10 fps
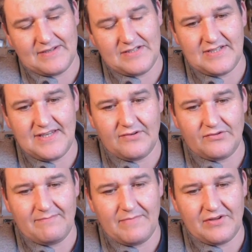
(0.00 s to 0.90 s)

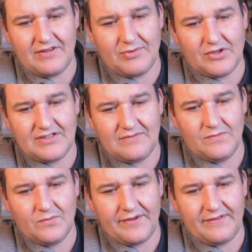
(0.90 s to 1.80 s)
Serial number on the
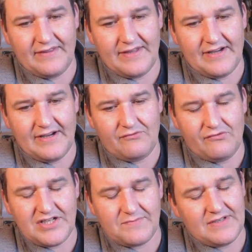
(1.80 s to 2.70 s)
bottom with the
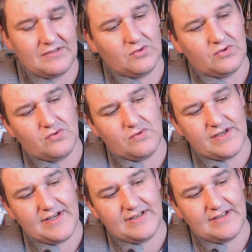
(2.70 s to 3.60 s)
Richman logo
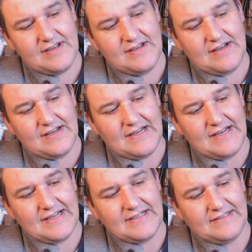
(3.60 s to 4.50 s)
on it,
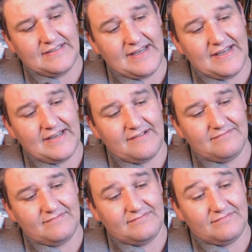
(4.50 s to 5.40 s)
and the
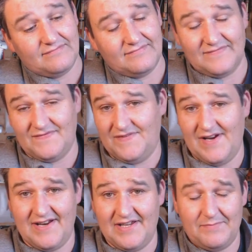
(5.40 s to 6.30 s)

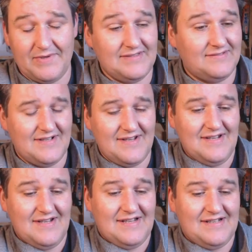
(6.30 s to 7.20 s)
very nice button.
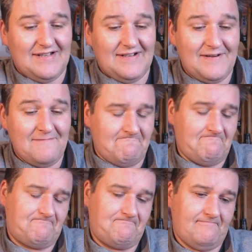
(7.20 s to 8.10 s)
What
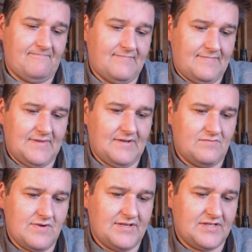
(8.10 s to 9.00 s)

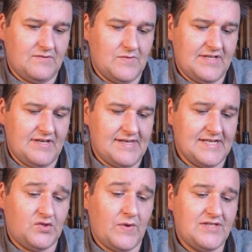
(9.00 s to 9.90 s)
else can we tell you?
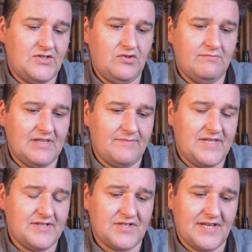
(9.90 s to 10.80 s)
It's
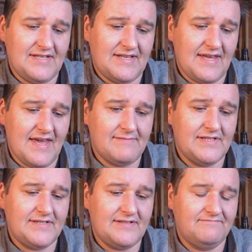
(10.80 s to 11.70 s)
22mm in
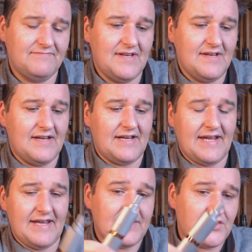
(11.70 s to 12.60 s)
diameter,
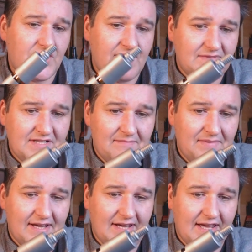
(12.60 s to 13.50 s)
and the drip
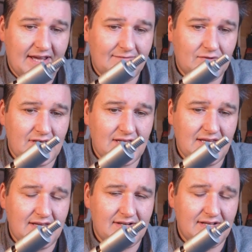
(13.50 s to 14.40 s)
tip that I have on
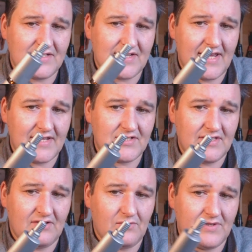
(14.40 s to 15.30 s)
here is
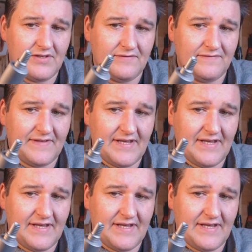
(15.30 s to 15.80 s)
actually one of